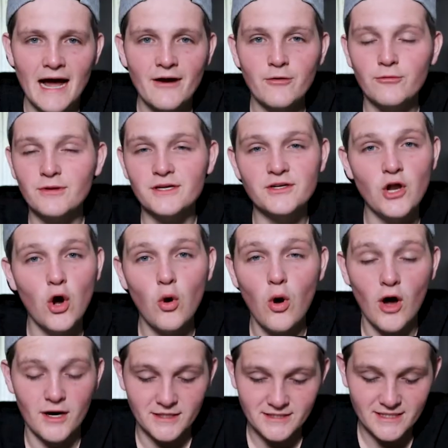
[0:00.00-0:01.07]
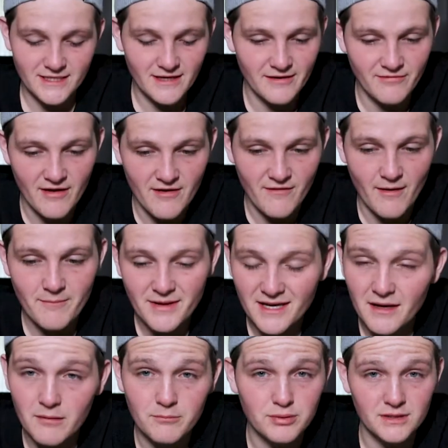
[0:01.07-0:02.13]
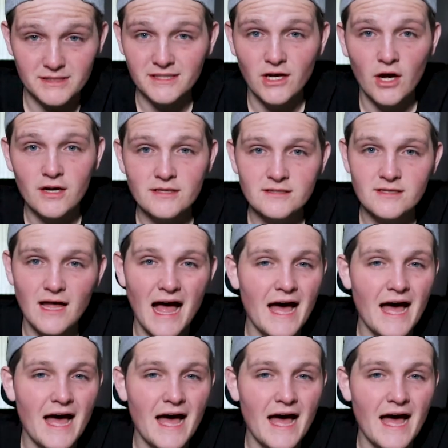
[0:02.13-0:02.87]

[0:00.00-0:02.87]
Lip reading: I don't really know, honestly. If I'm being completely honest,